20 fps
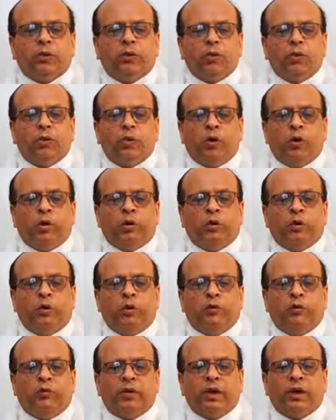or
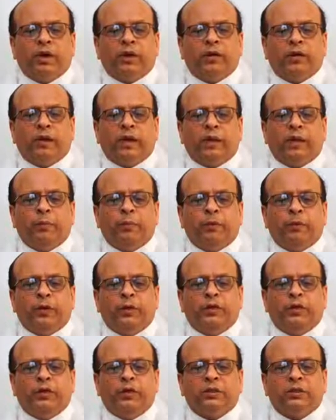contralateral
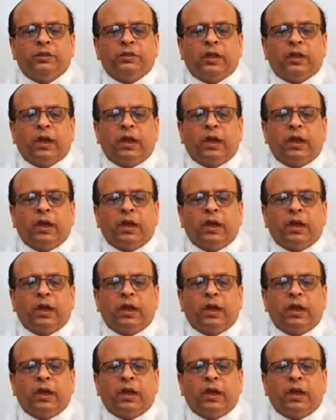amputations